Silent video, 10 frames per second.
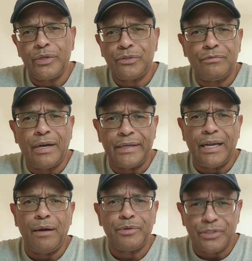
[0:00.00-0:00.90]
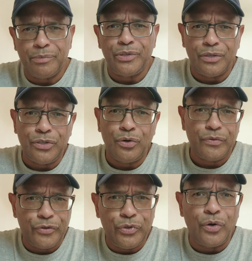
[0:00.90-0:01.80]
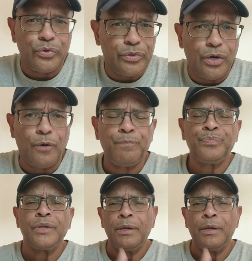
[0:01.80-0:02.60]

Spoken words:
into right now, but some of y'all know, if you know, you know,